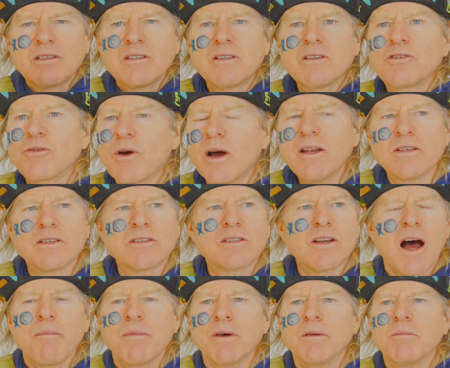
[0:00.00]
try to
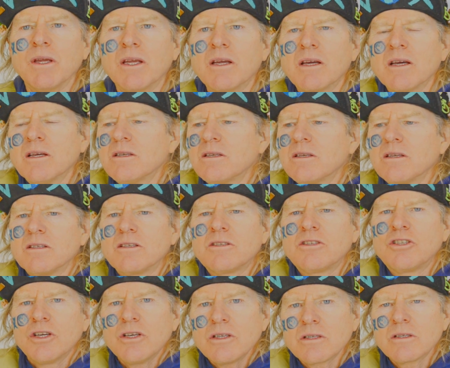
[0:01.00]
stop it because it's
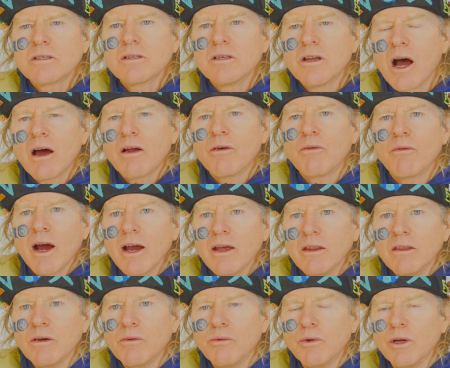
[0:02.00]
just not right
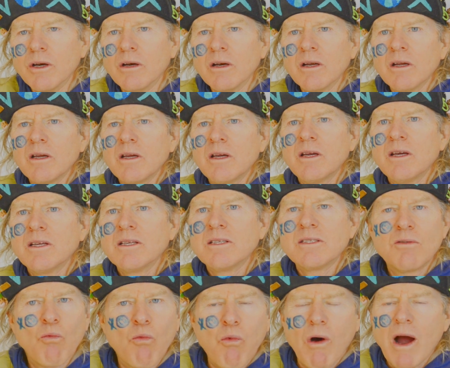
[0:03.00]
that we're
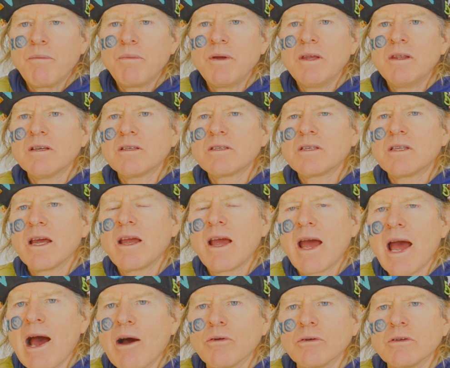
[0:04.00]
wiping this thing
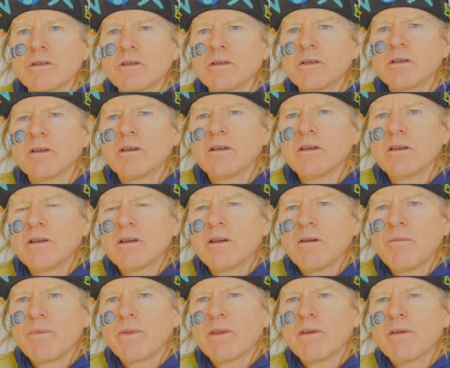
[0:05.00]
out
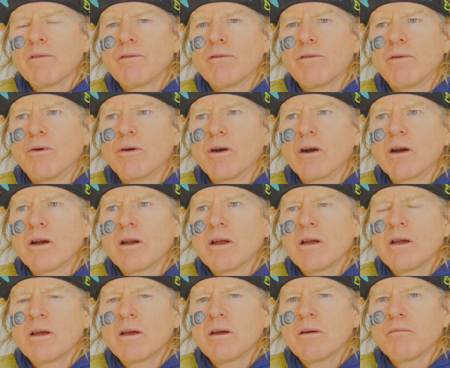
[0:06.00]
for
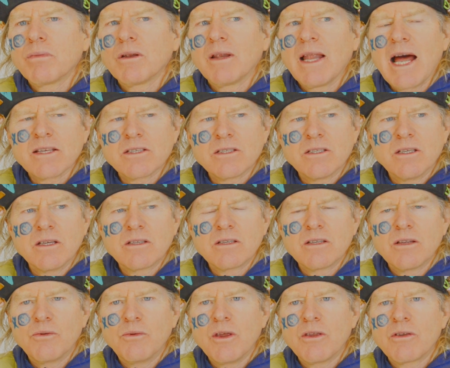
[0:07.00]
plastics
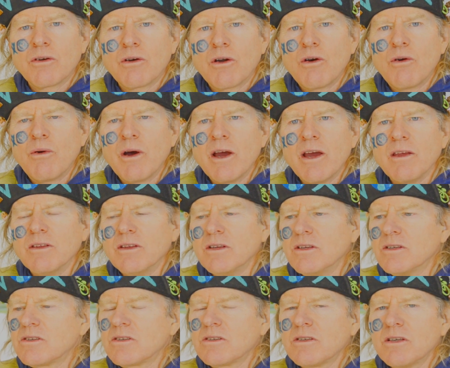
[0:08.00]
that we throw away,
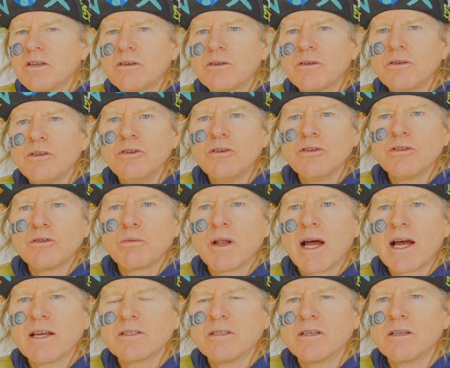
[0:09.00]
these single-use
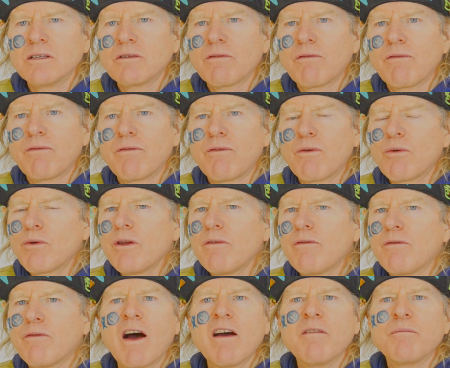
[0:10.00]
plastics,
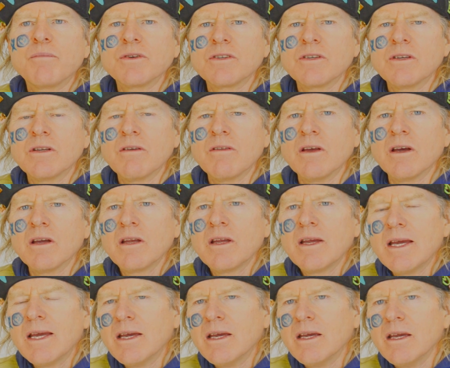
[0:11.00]
45% of the
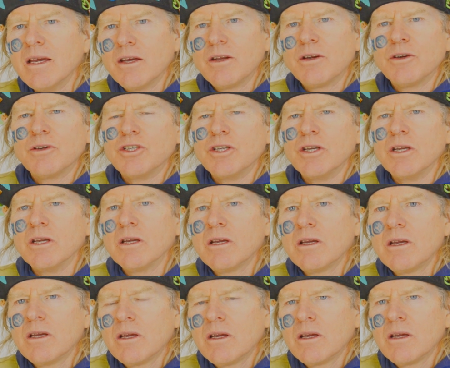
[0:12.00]
energy,
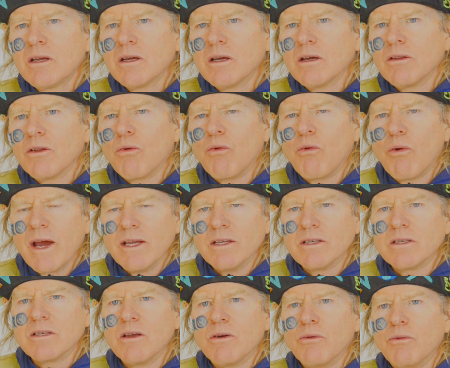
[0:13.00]
the
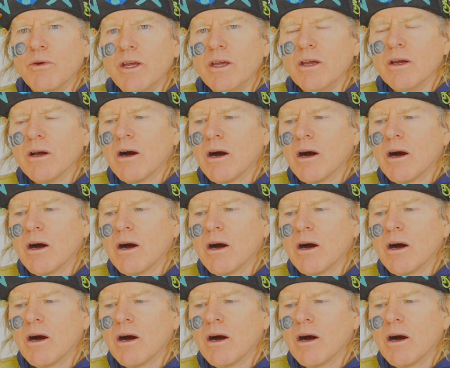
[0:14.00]
waste that we